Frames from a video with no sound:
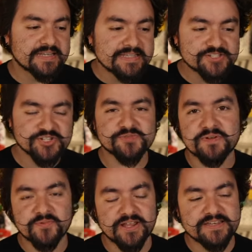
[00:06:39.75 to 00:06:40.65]
it is just
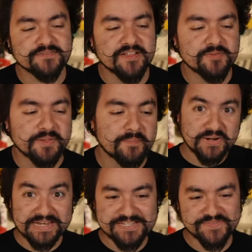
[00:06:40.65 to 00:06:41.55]
when we're in development,
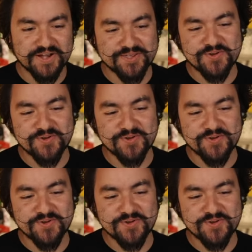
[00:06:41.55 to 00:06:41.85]
but it is very